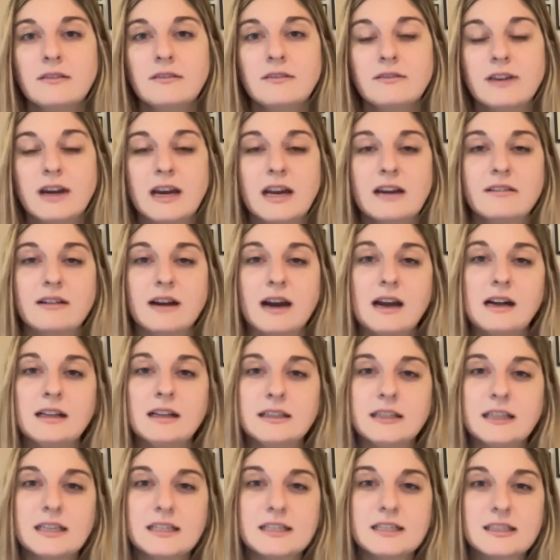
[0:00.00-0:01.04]

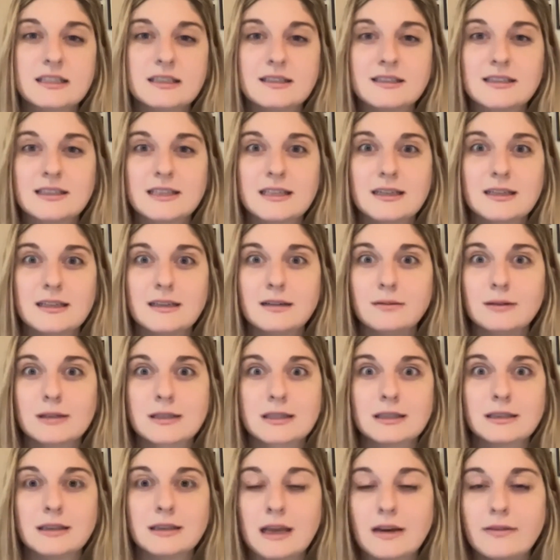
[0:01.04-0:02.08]
virality since he
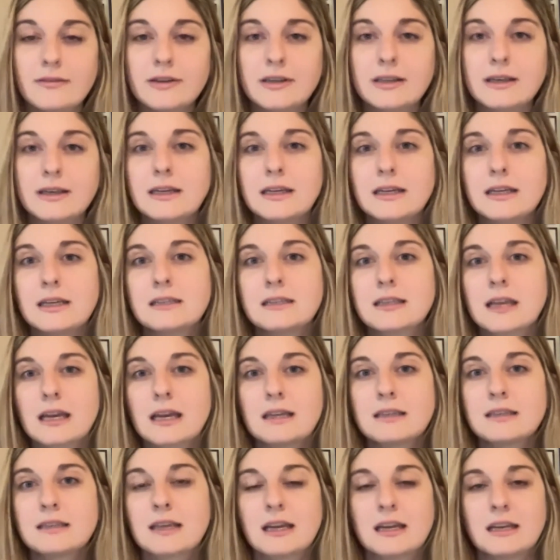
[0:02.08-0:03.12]
was 11, he
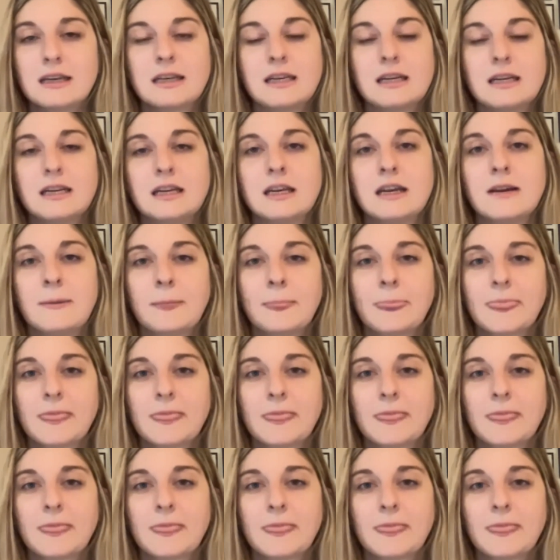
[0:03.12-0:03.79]
says, and he